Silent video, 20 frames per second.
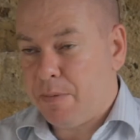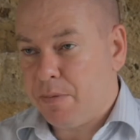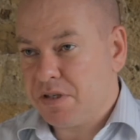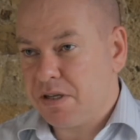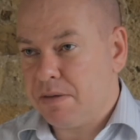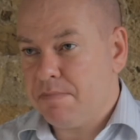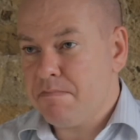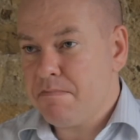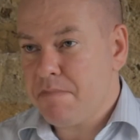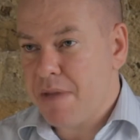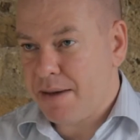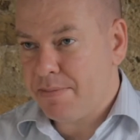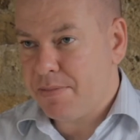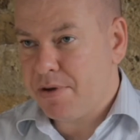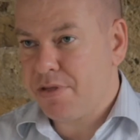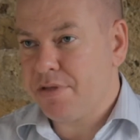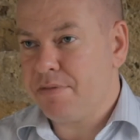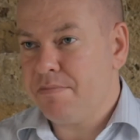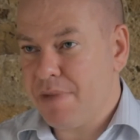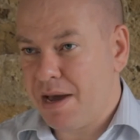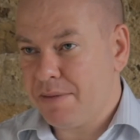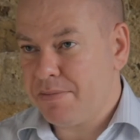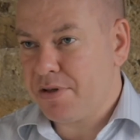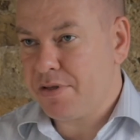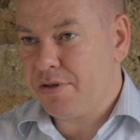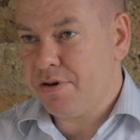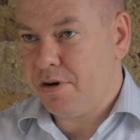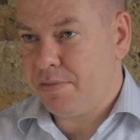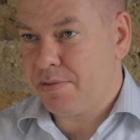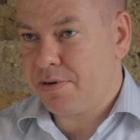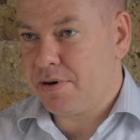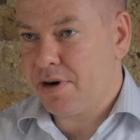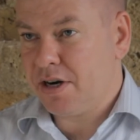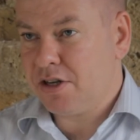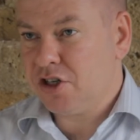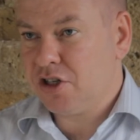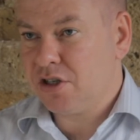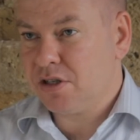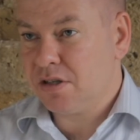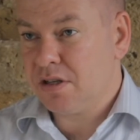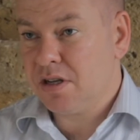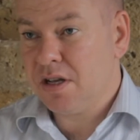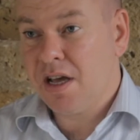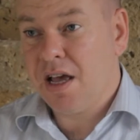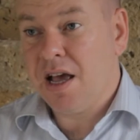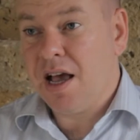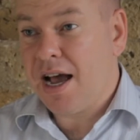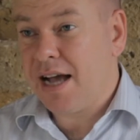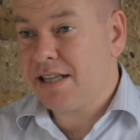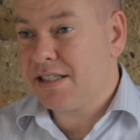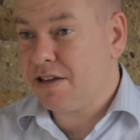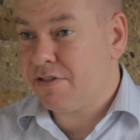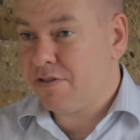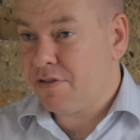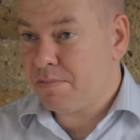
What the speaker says: was a mammoth operation. Had to have a